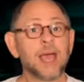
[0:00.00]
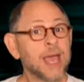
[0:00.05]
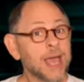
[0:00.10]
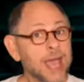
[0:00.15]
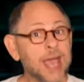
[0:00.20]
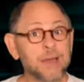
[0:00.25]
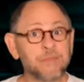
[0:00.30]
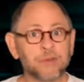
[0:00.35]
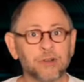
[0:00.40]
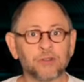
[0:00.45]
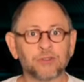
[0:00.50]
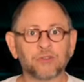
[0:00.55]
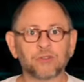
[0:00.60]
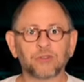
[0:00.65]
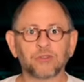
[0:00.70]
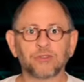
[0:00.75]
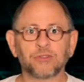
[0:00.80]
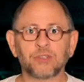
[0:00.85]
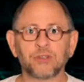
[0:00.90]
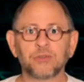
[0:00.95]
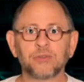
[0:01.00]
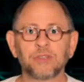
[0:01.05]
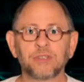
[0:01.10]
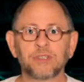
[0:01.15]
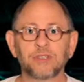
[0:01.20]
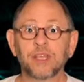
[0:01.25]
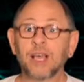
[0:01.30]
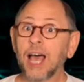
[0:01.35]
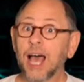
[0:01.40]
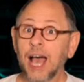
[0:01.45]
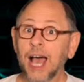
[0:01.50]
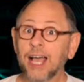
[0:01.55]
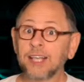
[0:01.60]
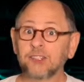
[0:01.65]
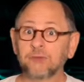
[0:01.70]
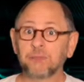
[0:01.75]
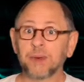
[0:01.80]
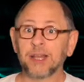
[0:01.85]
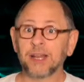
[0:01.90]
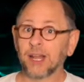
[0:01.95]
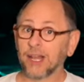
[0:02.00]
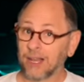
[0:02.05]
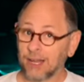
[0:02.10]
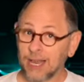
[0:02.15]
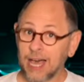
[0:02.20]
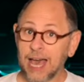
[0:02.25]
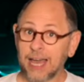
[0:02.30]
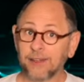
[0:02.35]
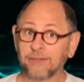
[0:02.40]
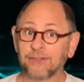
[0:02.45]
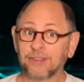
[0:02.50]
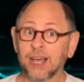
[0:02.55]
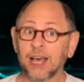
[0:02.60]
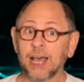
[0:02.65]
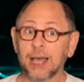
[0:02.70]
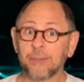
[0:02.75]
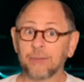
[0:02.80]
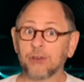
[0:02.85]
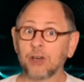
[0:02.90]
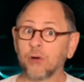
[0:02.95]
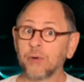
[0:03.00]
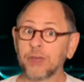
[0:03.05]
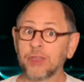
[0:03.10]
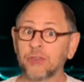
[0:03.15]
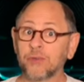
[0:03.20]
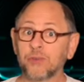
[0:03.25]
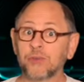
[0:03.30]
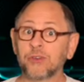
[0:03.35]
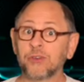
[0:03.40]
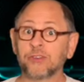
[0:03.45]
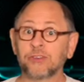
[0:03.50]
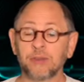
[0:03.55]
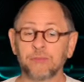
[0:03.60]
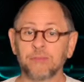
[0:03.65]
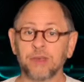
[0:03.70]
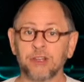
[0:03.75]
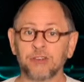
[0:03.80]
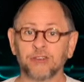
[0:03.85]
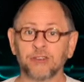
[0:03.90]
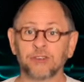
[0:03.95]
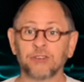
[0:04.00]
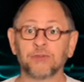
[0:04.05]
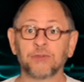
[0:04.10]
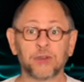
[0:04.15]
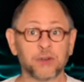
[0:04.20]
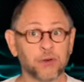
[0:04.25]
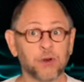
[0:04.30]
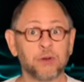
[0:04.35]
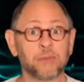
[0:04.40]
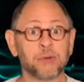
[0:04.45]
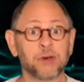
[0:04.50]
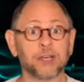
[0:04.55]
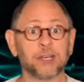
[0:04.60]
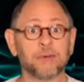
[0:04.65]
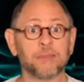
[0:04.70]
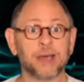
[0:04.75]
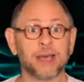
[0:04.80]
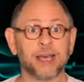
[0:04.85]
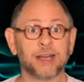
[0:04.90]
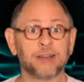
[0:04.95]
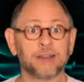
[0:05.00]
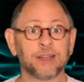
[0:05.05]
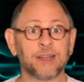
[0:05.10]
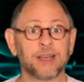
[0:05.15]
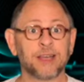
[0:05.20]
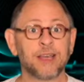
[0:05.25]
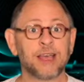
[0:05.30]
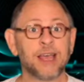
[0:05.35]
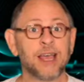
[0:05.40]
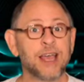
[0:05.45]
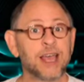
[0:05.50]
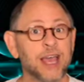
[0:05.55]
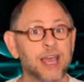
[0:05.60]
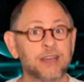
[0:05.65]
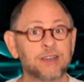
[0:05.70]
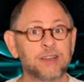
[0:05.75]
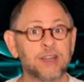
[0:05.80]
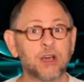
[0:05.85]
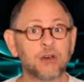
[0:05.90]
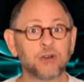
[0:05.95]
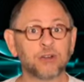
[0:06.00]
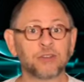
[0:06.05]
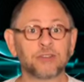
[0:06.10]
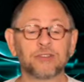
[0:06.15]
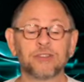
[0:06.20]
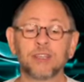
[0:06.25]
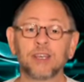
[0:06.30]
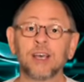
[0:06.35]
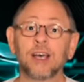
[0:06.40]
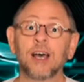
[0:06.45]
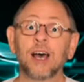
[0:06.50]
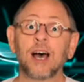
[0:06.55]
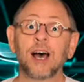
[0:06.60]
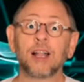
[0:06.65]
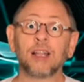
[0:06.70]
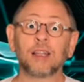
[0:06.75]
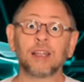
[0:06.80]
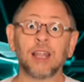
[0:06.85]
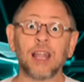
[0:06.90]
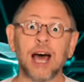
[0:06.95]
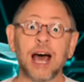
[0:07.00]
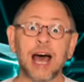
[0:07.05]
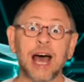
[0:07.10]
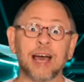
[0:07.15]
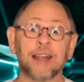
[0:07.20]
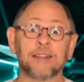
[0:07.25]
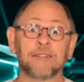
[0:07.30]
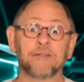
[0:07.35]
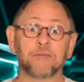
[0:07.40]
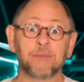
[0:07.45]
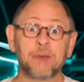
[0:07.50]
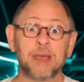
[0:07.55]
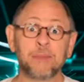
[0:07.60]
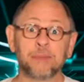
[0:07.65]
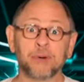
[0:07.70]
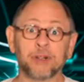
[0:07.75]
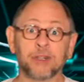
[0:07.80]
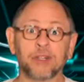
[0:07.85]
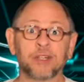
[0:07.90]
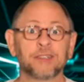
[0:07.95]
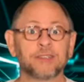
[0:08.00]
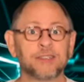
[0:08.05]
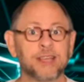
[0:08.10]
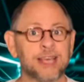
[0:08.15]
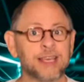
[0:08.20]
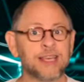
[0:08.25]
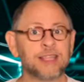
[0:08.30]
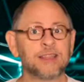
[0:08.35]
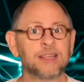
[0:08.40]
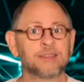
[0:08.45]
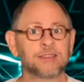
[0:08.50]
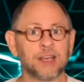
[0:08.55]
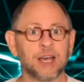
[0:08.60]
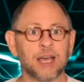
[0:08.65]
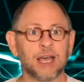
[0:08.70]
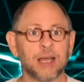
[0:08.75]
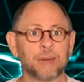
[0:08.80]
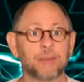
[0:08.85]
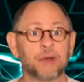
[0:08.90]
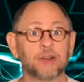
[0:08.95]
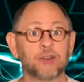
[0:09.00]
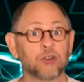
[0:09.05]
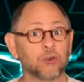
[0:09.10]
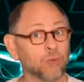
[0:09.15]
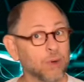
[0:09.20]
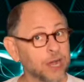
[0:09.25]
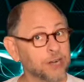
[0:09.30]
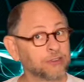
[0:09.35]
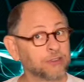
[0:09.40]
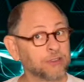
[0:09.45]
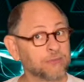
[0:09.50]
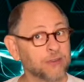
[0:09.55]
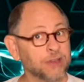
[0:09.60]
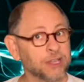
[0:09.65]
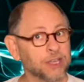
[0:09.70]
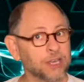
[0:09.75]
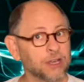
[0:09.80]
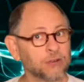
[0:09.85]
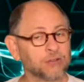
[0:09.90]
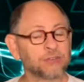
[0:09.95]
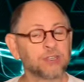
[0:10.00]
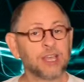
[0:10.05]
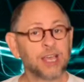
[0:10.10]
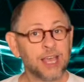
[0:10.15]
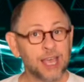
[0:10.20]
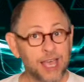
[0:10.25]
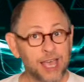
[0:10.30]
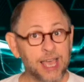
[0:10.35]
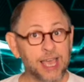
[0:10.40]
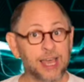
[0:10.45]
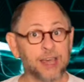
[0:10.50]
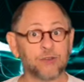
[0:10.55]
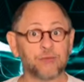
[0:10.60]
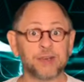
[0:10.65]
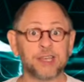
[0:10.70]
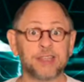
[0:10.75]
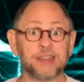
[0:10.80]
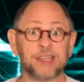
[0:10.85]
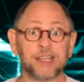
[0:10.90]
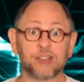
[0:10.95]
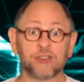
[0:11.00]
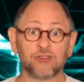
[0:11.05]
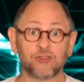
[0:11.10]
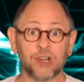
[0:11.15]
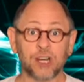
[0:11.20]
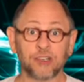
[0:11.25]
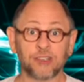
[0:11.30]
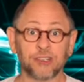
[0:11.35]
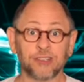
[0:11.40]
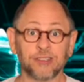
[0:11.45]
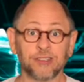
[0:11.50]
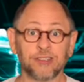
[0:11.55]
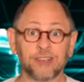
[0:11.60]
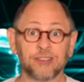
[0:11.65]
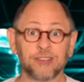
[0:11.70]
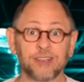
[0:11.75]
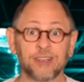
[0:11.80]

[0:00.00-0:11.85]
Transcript: Hey, middle school students. I spent a lot of time going through your submissions for Chromebook Command and noticed a lot of people taking the time to watch the videos and read the instructions.